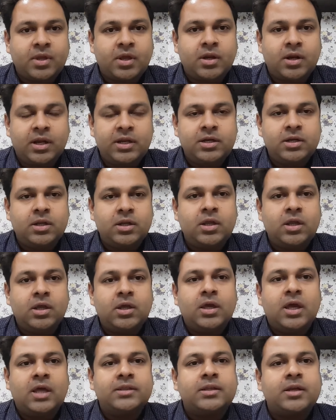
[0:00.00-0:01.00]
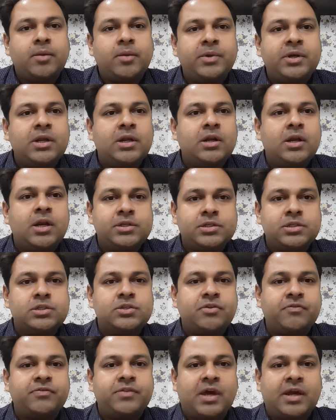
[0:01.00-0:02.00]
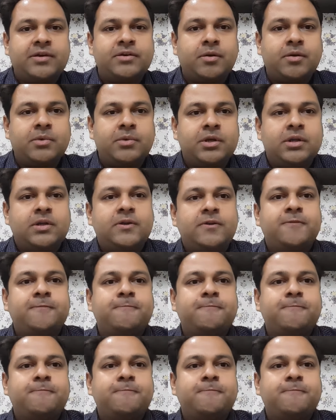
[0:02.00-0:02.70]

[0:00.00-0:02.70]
right? The remedy relations of that remedy.